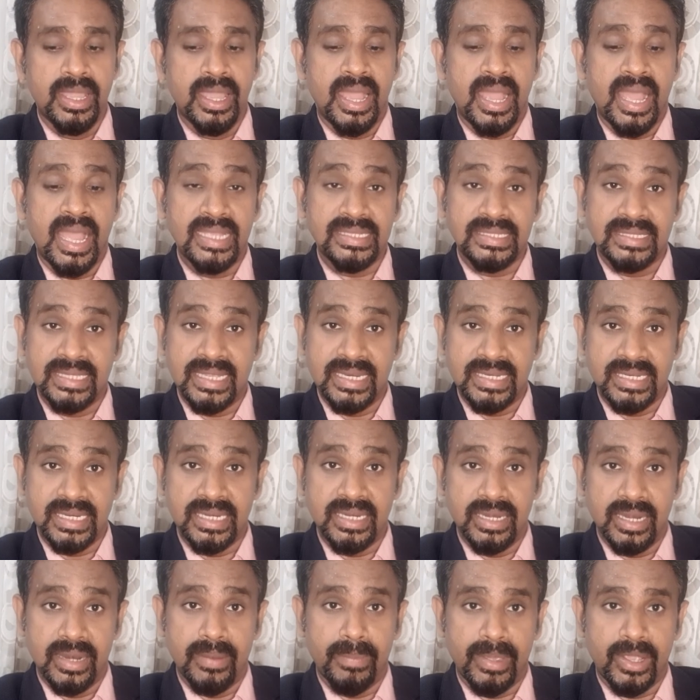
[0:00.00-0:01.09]
has set
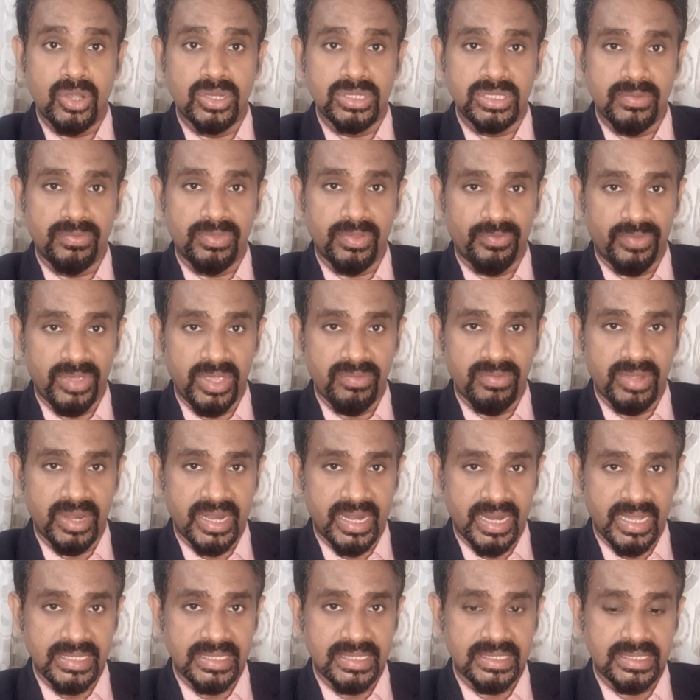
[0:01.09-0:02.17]
in because of the fever
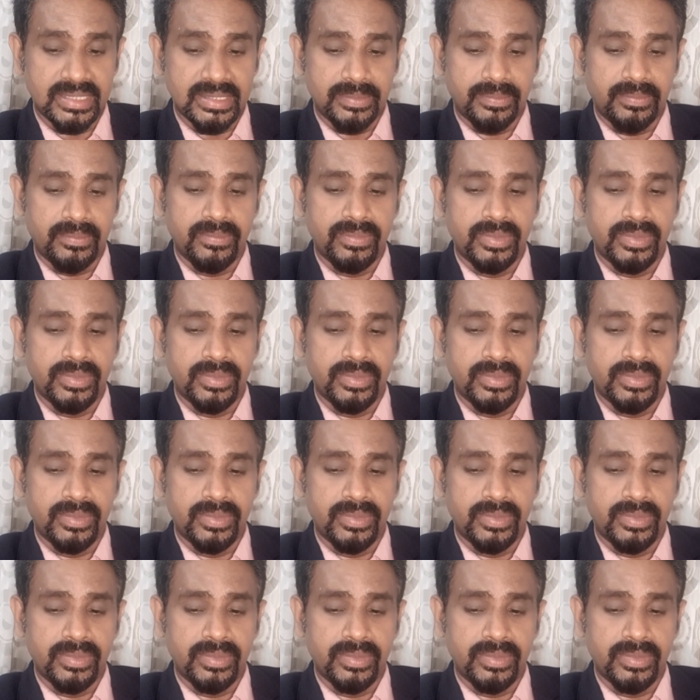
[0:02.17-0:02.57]
rise.